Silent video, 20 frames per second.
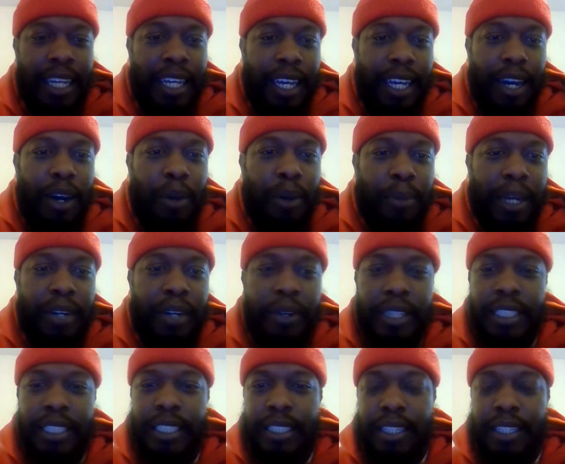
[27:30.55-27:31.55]
All my
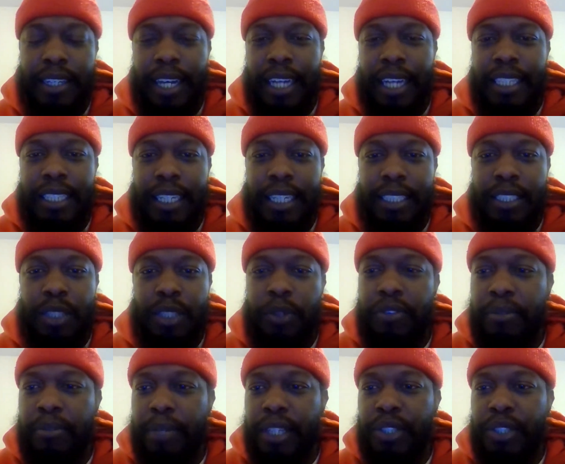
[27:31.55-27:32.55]
crazy stuff, I just tweet
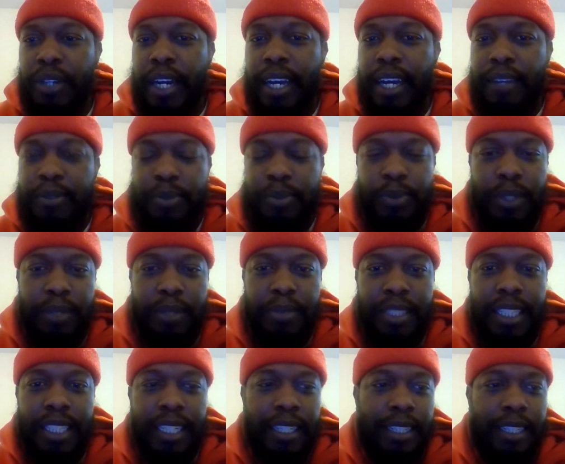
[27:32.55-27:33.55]
from my drafts when I'm
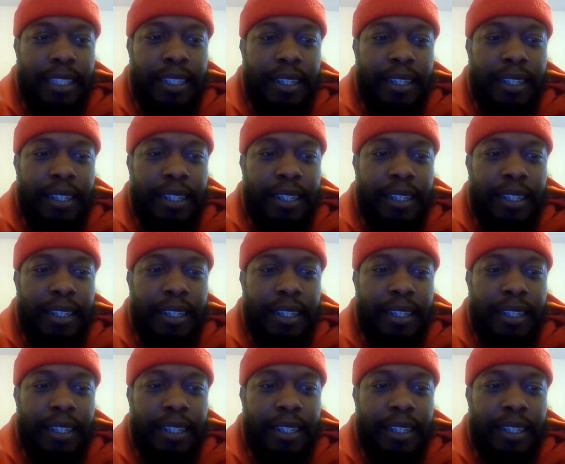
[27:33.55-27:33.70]
sick.